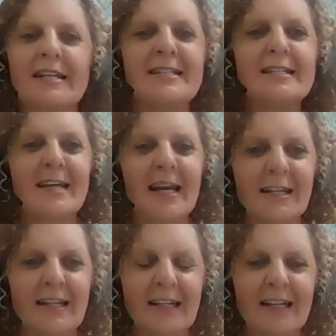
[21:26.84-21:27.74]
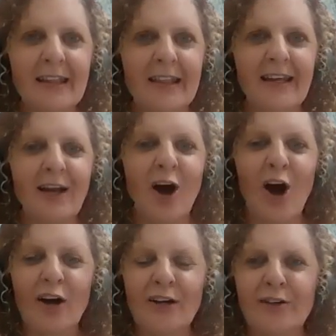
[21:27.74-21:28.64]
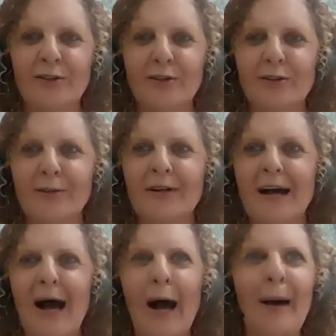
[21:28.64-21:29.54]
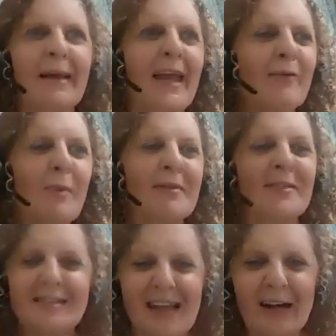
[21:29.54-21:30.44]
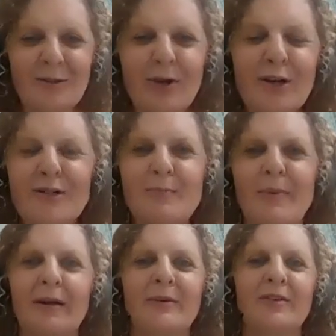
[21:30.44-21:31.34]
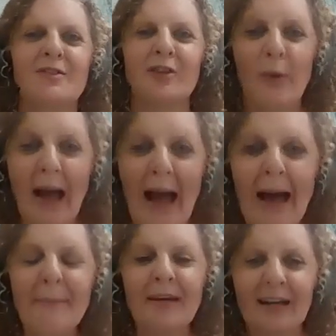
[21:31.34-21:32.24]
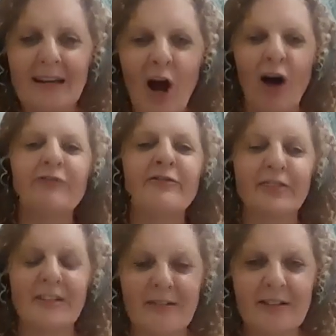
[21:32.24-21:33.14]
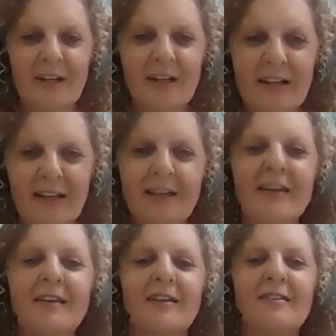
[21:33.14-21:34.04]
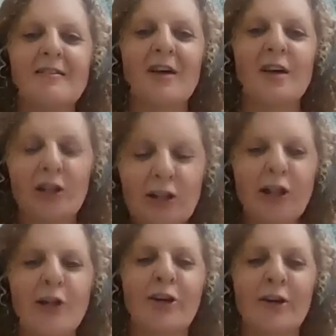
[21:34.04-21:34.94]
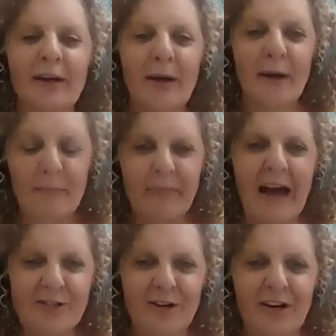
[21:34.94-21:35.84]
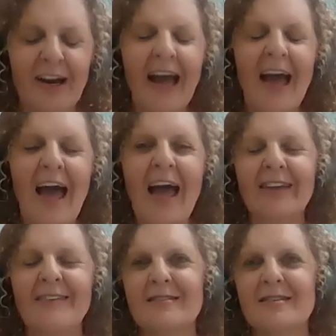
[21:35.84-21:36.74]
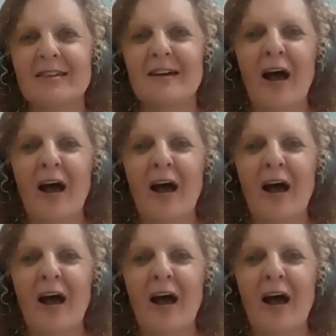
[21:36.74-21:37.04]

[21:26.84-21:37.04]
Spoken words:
stated in the article, I can't remember the exact words, but it was, you know, happy and confident kids learn better. And